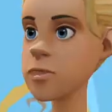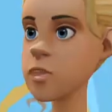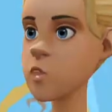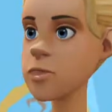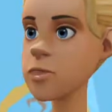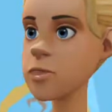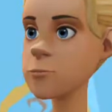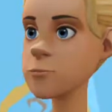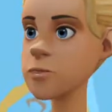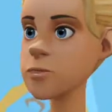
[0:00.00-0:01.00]
article is
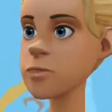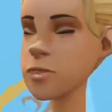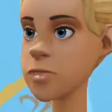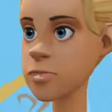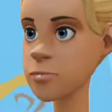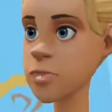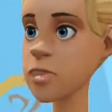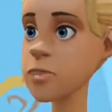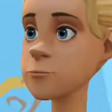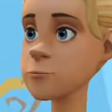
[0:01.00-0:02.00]
by Hanah
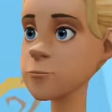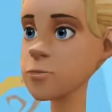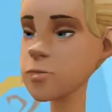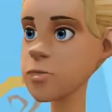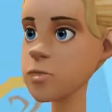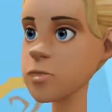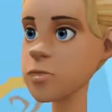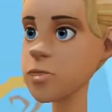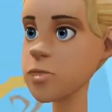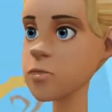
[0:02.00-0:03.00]
Calkins, writer
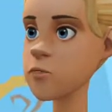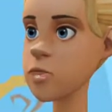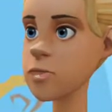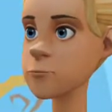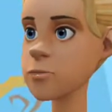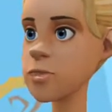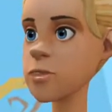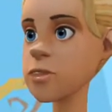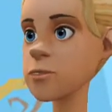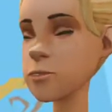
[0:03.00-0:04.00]
and editor for the
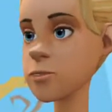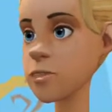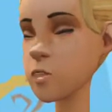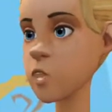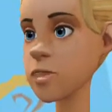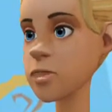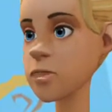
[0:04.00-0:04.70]
American Psychological